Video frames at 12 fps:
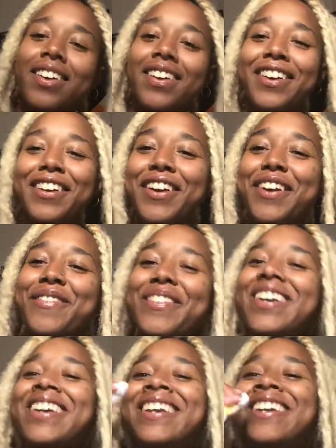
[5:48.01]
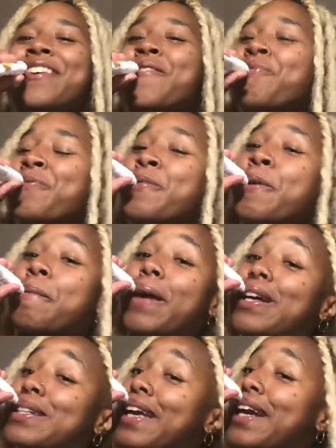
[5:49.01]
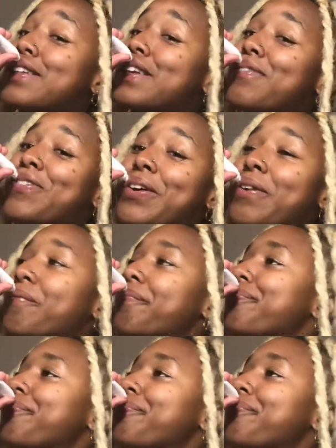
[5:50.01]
You know what I mean? Because Cancer can feel.